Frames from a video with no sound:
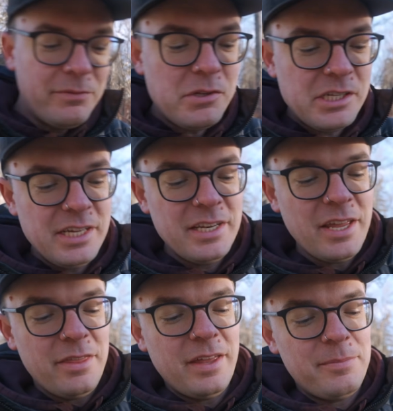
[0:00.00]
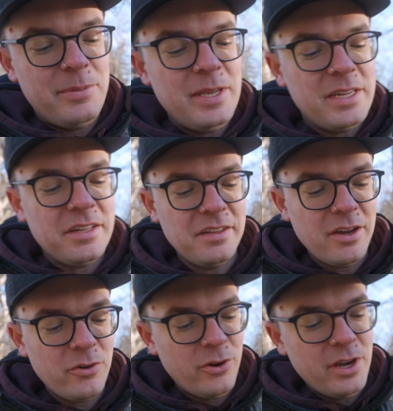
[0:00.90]
you seen that Peak has
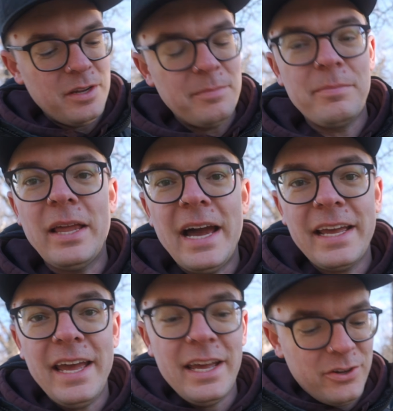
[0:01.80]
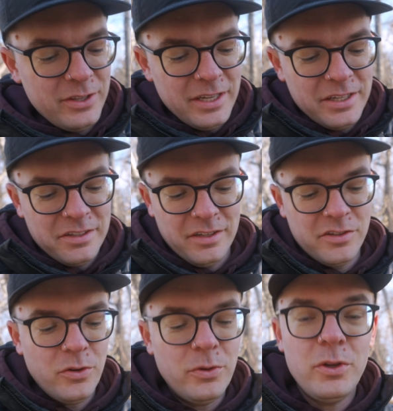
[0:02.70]
now created black anchor links,
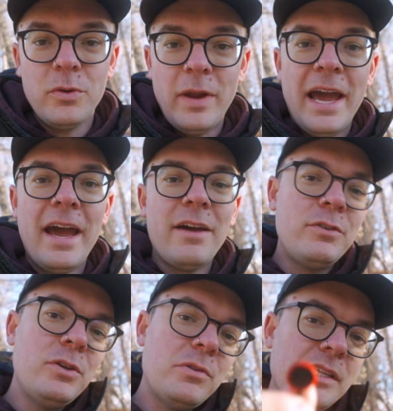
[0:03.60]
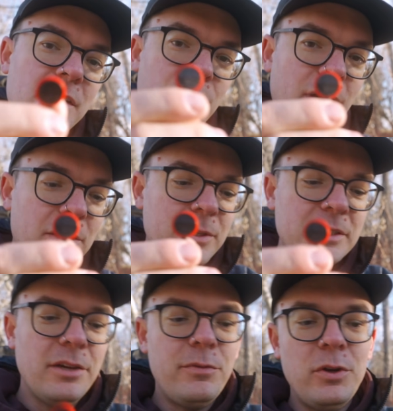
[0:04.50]
so you don't have to use these red ones
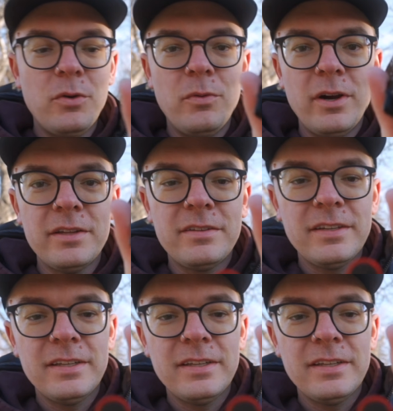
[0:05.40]
if you don't want?